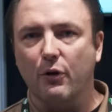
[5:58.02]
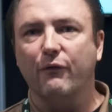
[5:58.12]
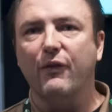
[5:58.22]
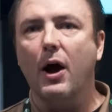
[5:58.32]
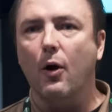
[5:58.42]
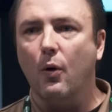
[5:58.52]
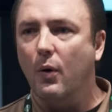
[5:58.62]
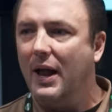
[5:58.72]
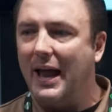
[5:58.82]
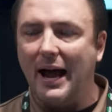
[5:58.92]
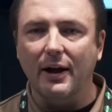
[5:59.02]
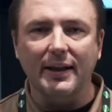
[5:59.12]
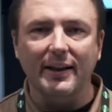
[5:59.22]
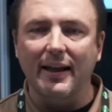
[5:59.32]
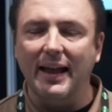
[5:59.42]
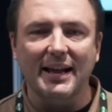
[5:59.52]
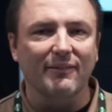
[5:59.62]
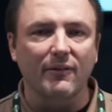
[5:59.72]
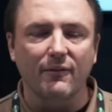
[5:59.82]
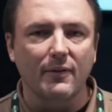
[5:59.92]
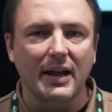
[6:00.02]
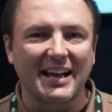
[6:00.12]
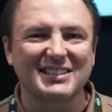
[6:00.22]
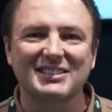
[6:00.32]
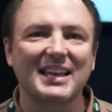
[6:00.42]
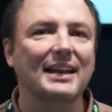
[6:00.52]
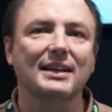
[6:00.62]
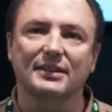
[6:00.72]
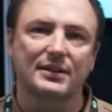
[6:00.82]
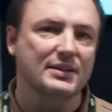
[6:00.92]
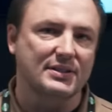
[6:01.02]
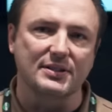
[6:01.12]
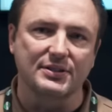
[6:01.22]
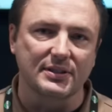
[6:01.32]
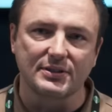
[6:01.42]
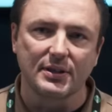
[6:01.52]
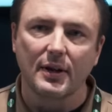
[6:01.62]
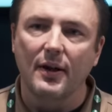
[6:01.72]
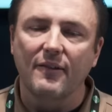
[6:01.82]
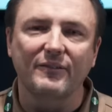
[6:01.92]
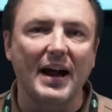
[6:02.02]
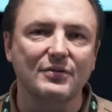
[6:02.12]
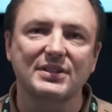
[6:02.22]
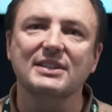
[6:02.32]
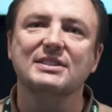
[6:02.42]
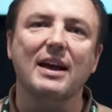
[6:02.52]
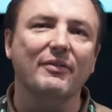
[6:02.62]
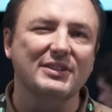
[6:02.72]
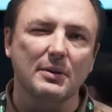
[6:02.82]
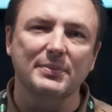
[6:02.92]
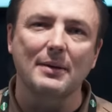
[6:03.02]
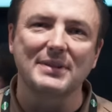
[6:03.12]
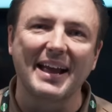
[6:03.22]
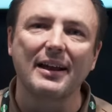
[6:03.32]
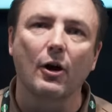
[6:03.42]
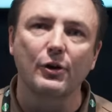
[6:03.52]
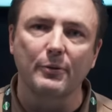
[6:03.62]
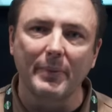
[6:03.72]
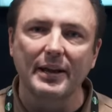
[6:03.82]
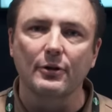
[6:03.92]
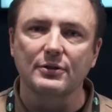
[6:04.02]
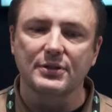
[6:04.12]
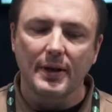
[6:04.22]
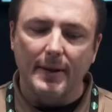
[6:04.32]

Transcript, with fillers: or foe out at extended distances, five, six, seven, sometimes 800 meters.